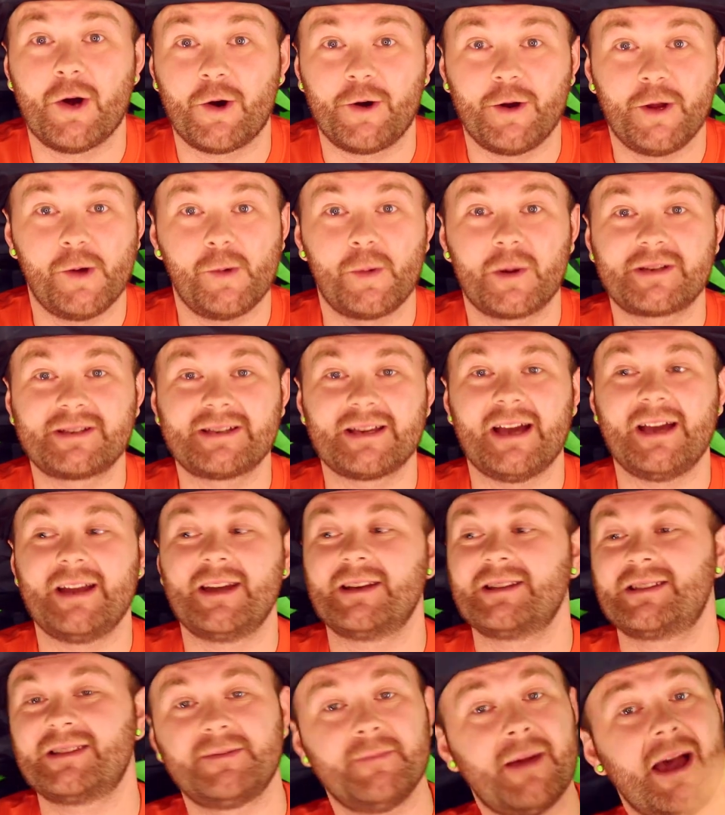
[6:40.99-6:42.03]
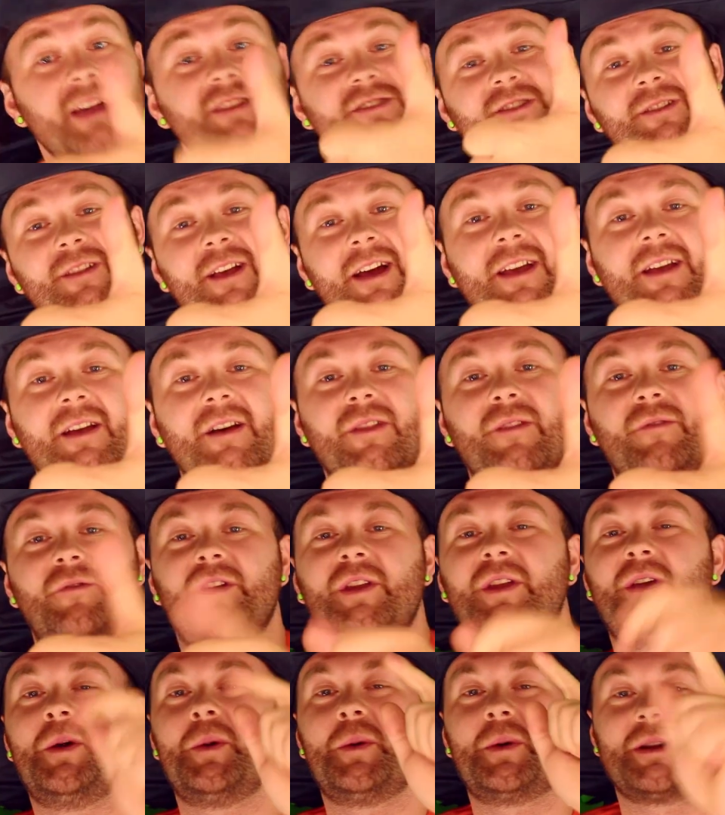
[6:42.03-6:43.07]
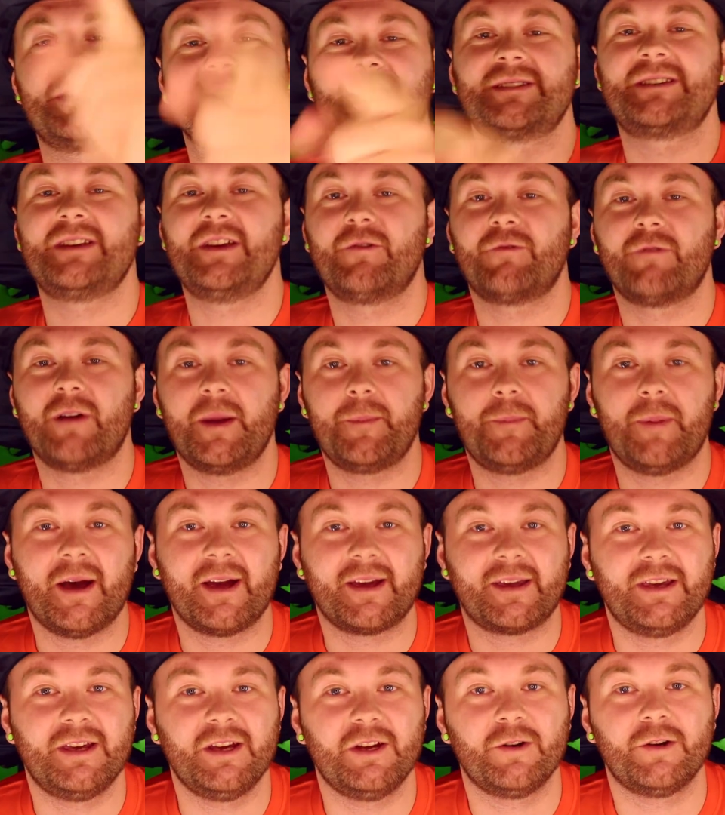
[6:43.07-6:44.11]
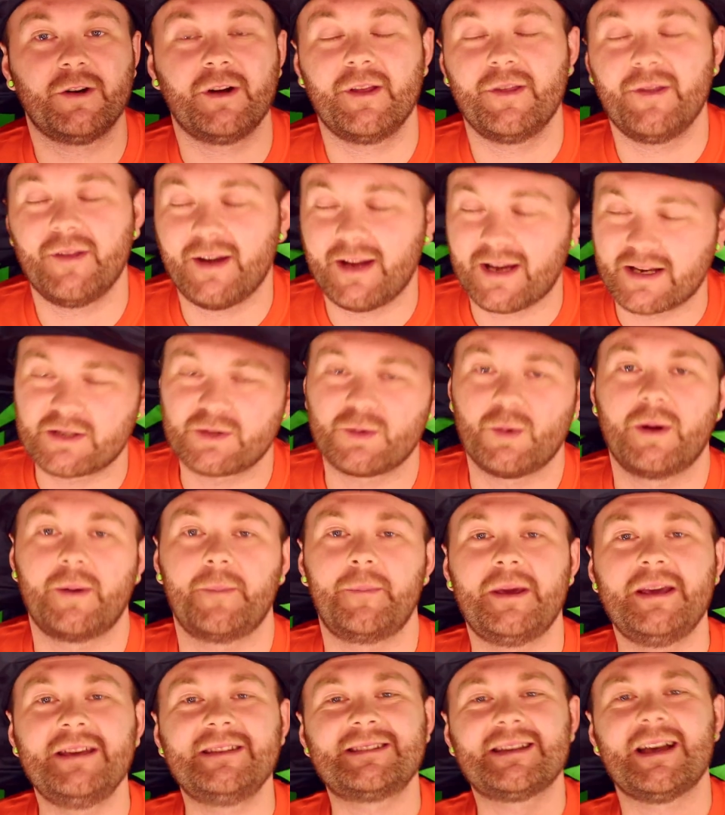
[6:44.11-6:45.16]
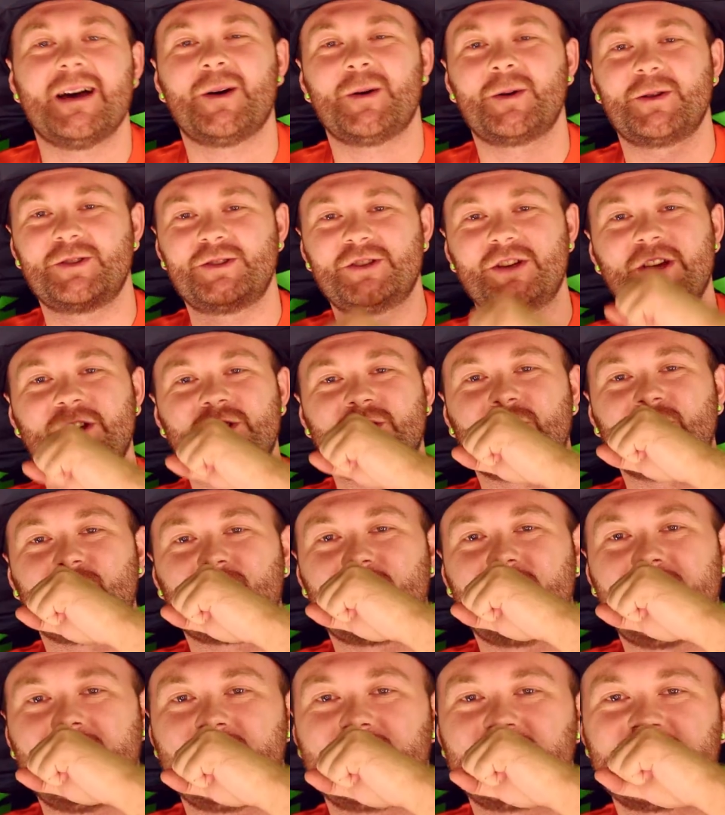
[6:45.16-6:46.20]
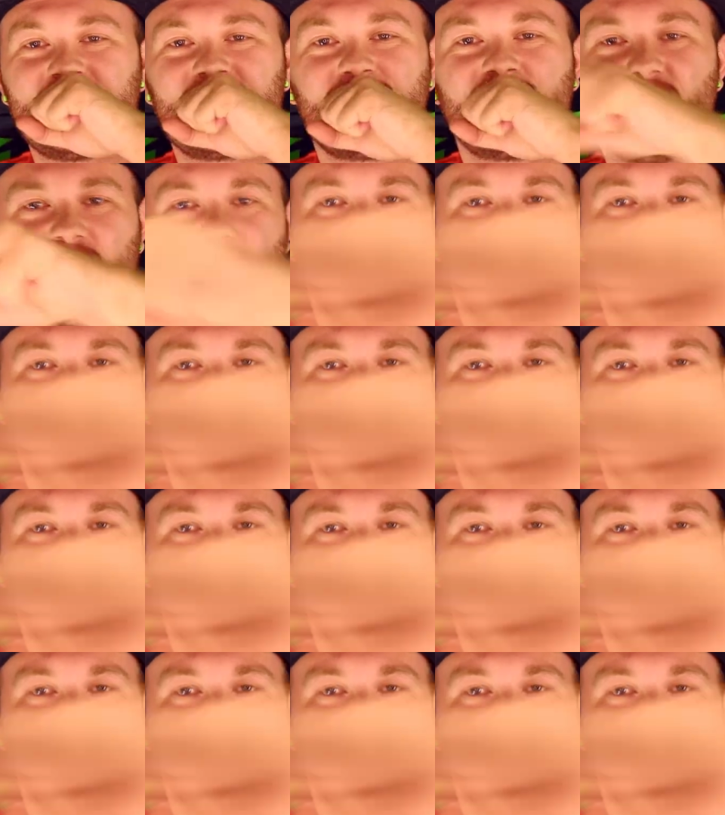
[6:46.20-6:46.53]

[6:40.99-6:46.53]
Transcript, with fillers: Are you excited? Smash a like on the video, and I'll see you right back here in the next one. Peace out and chase your dreams.